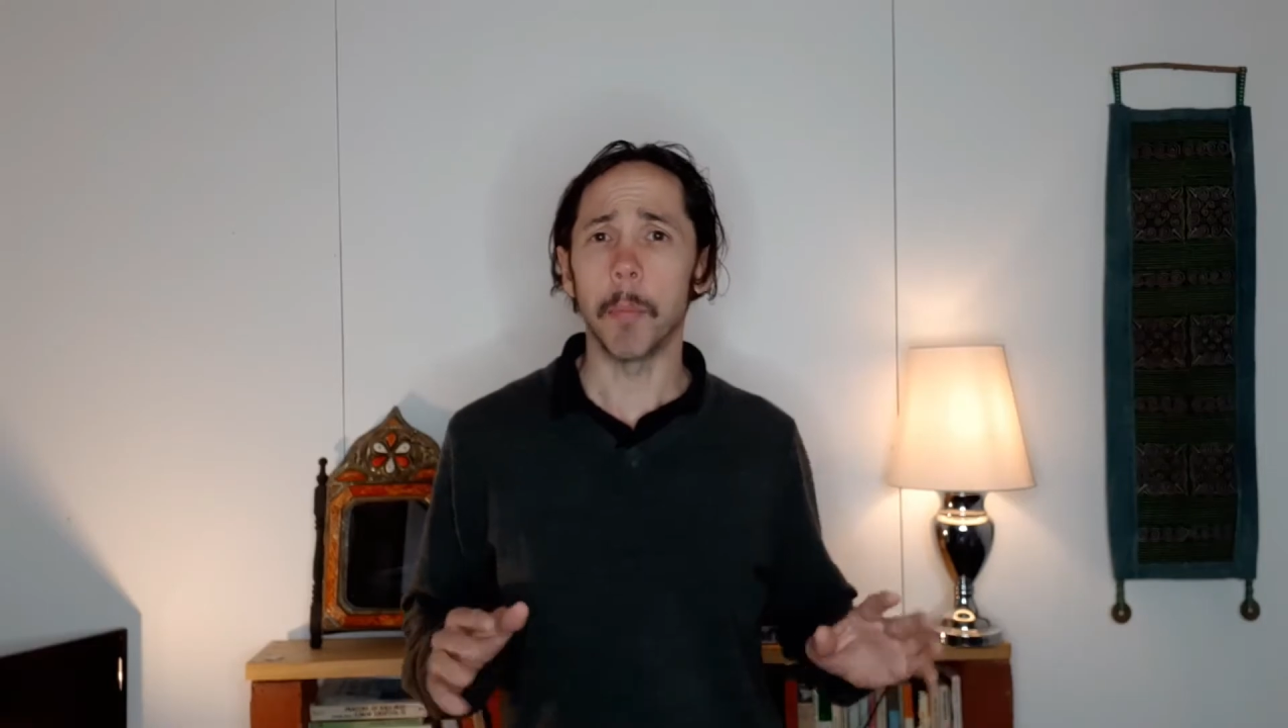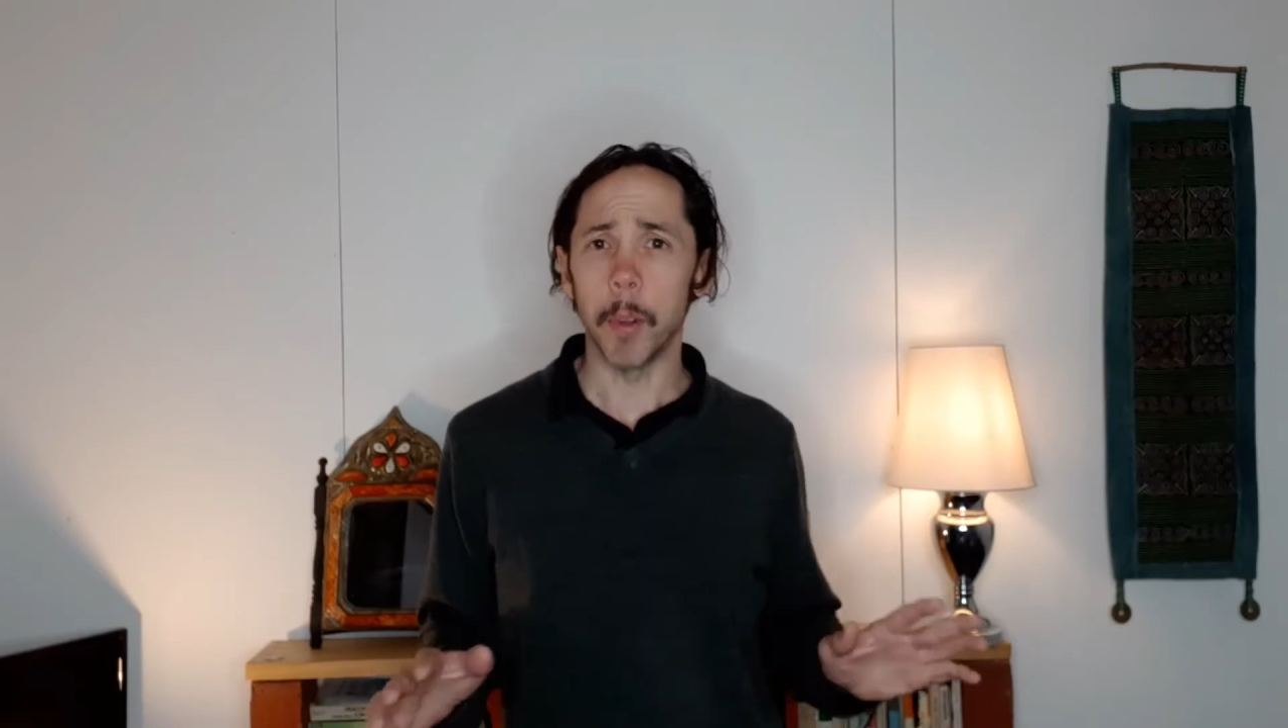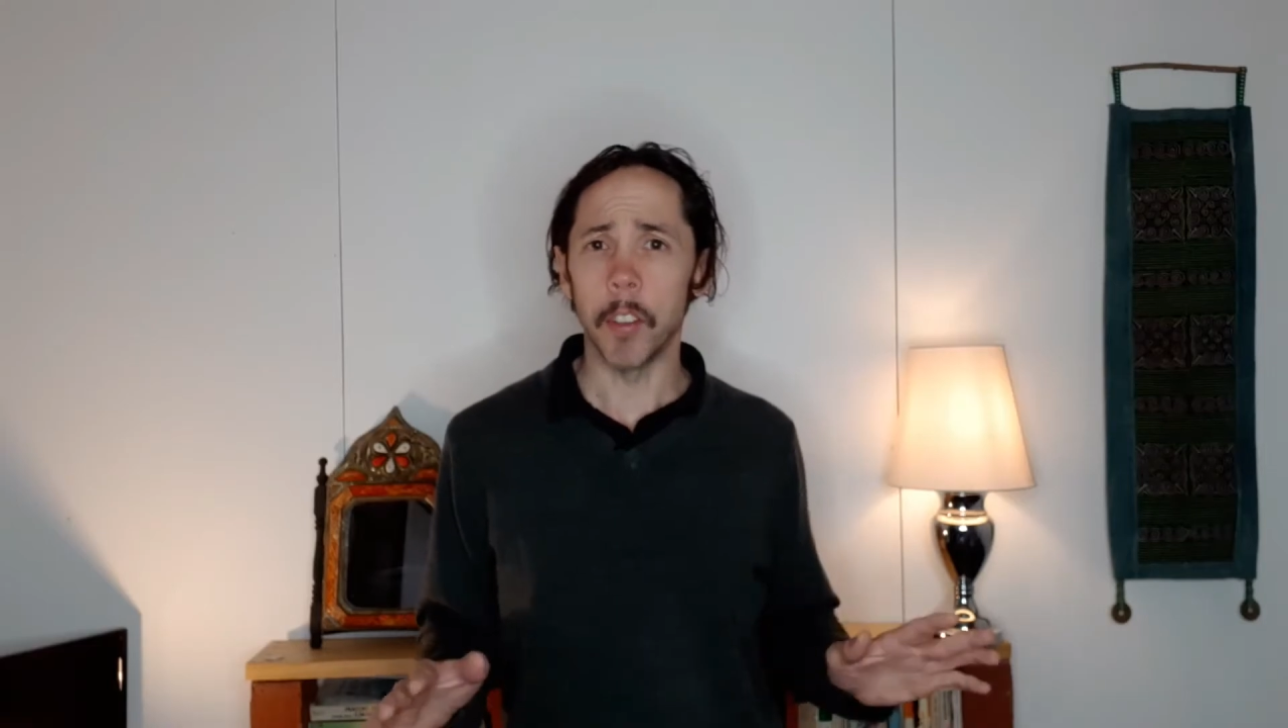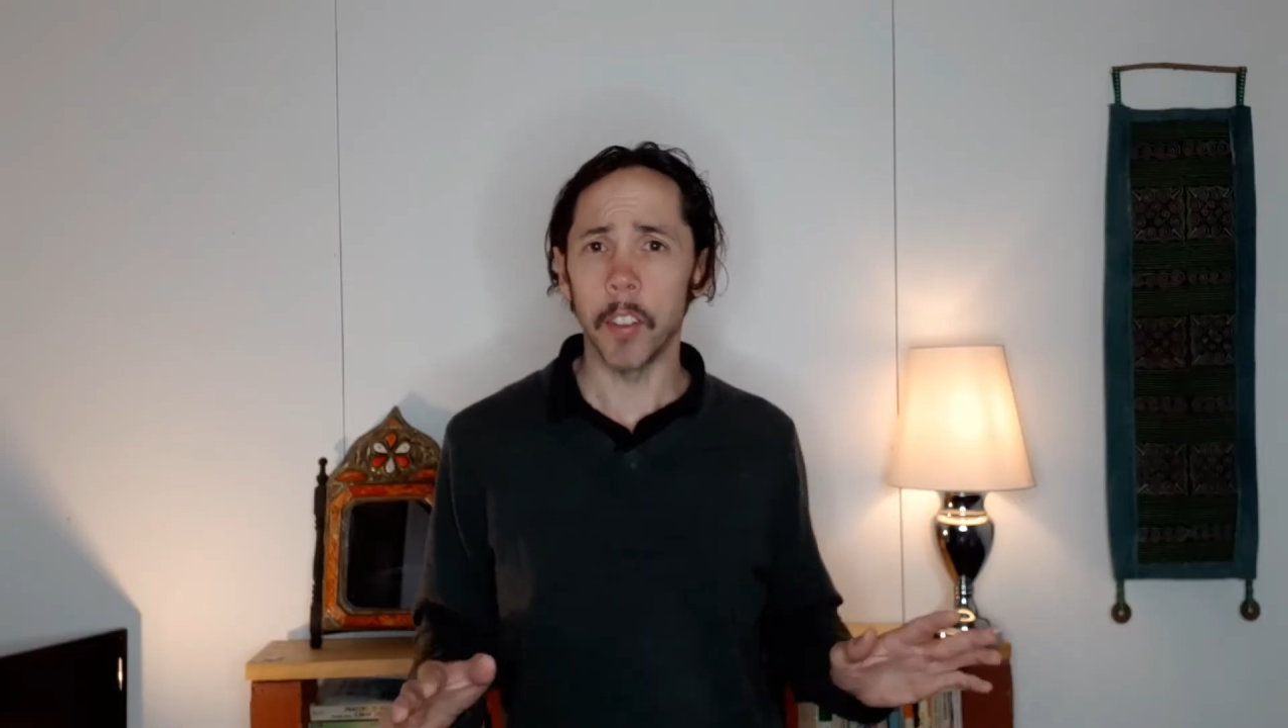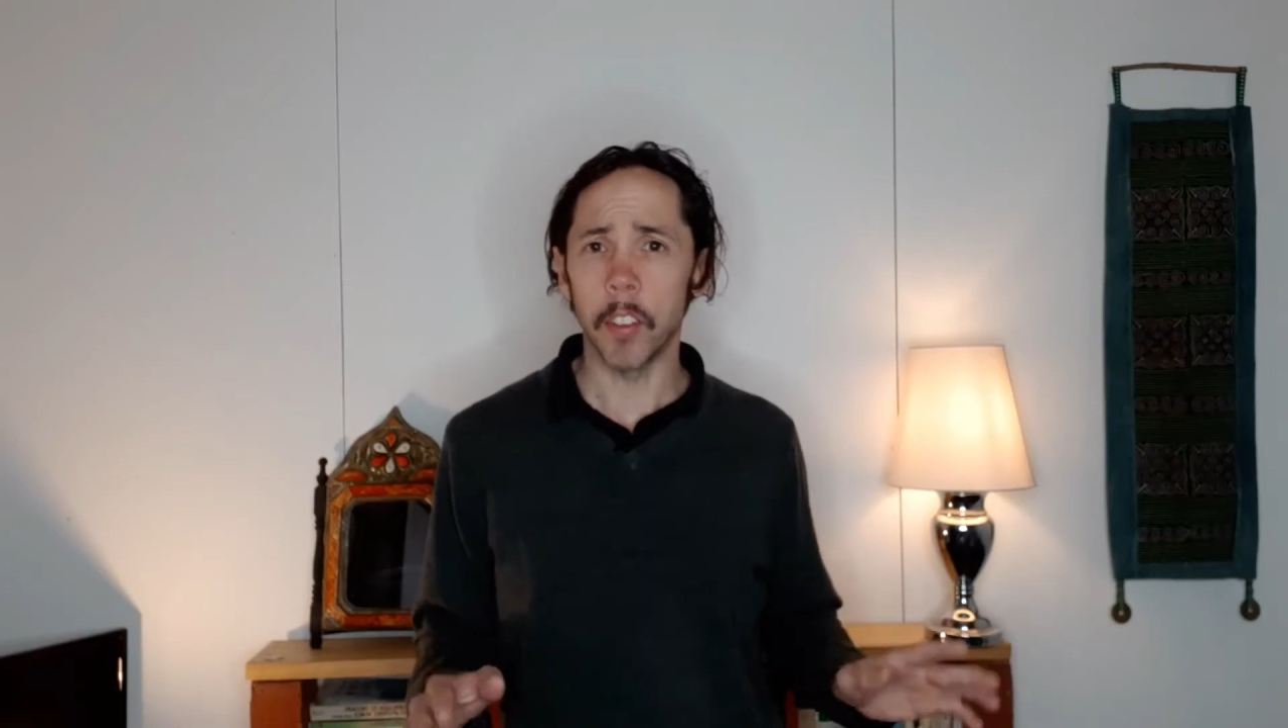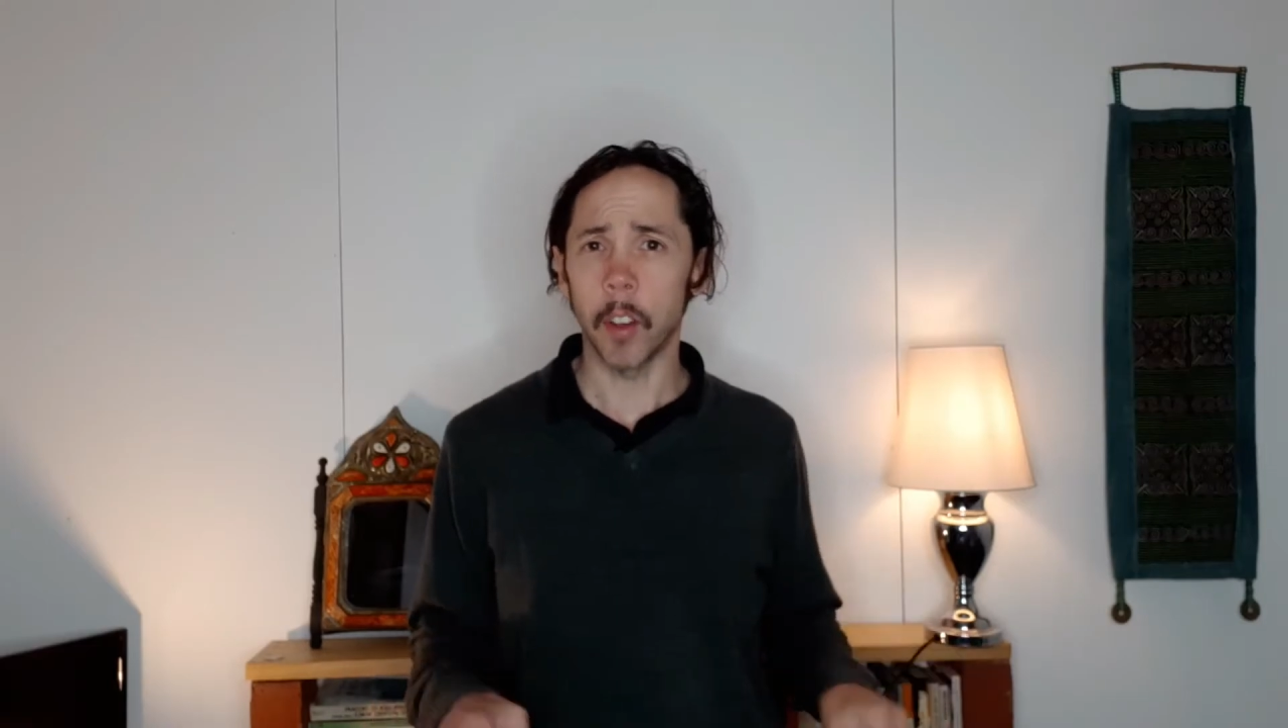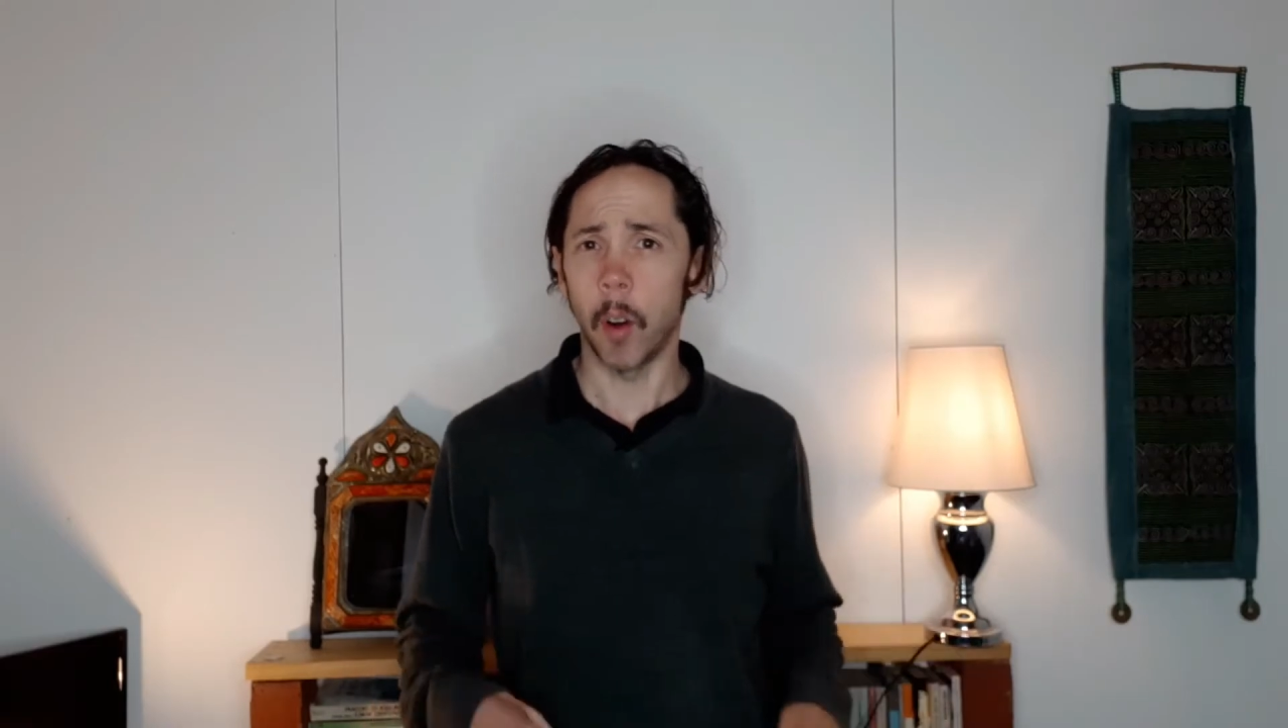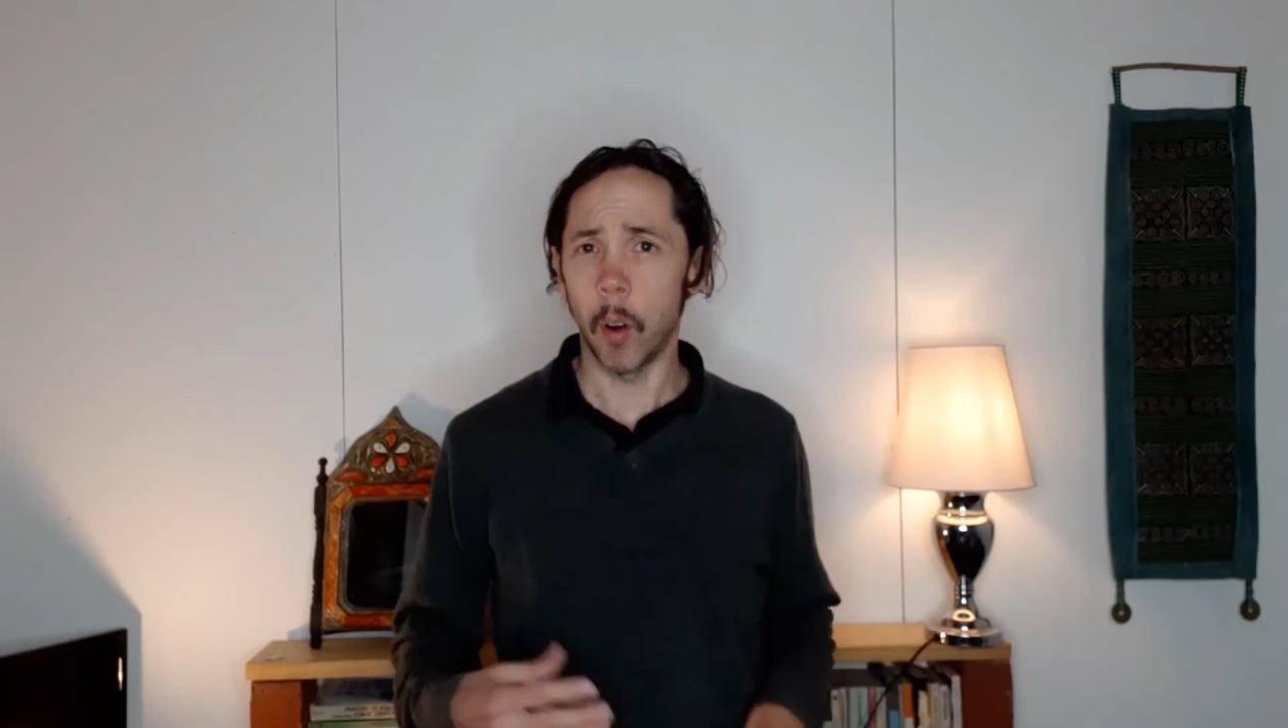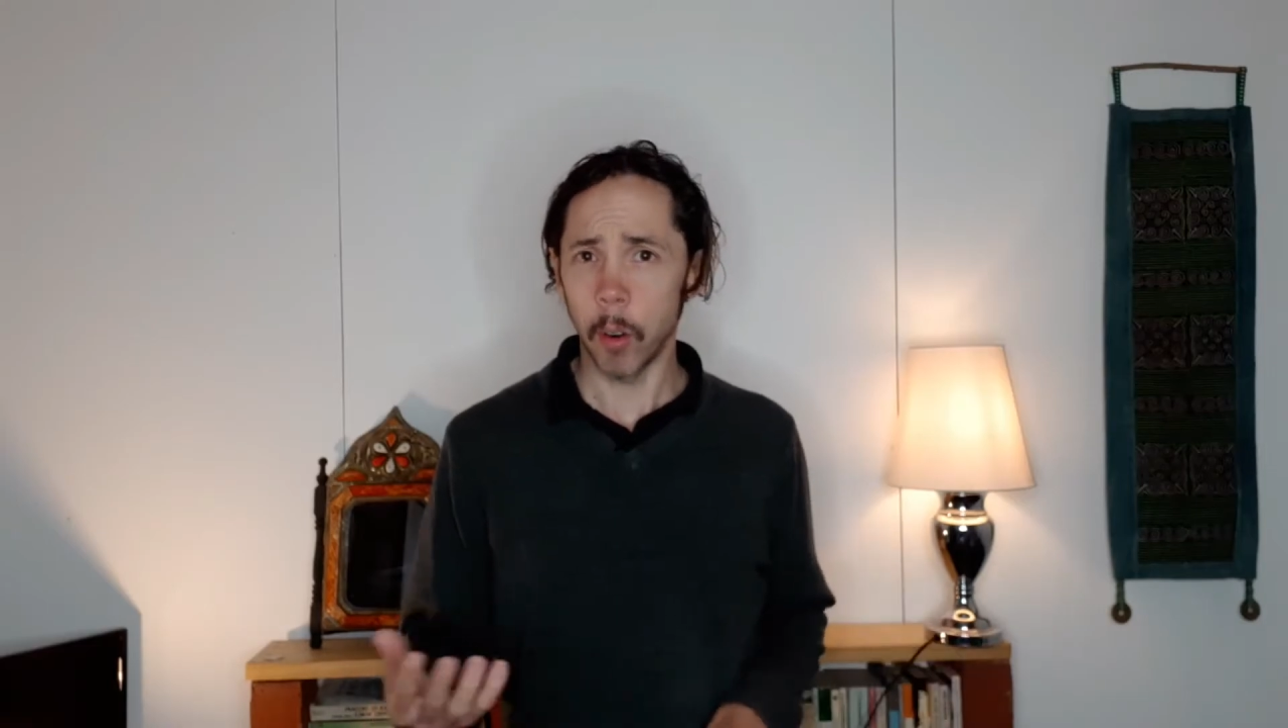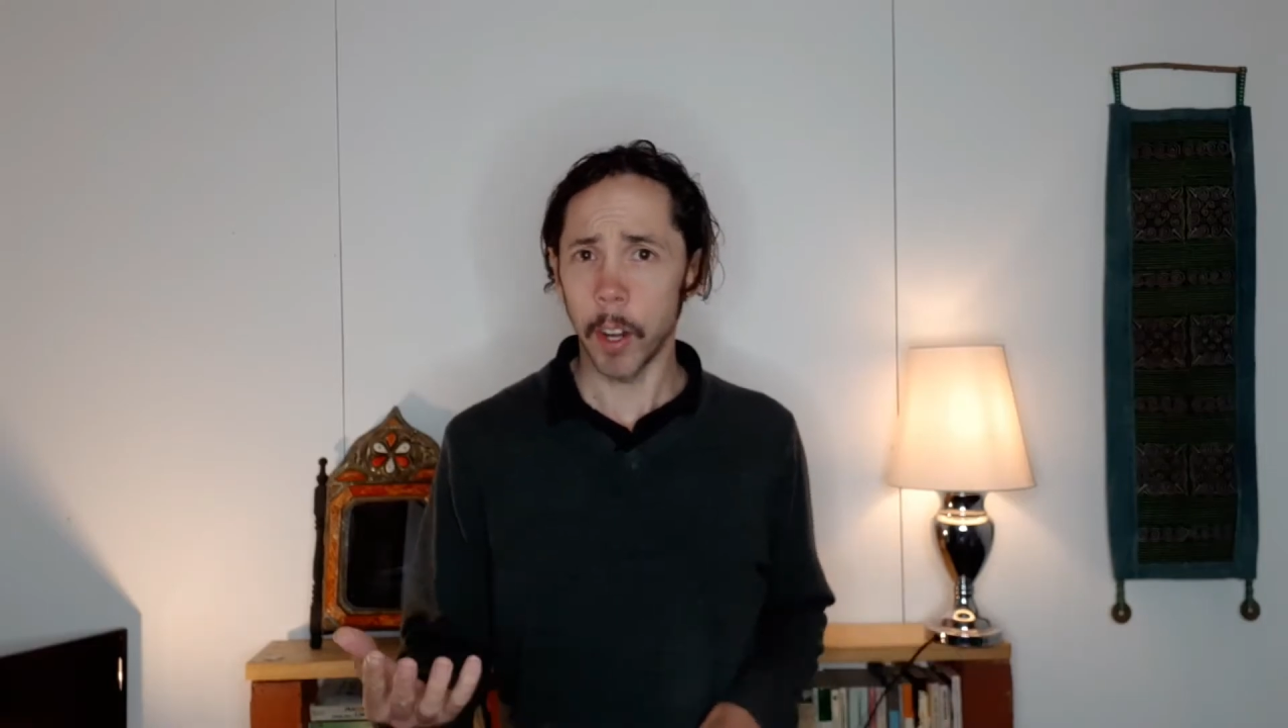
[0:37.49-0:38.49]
a business or an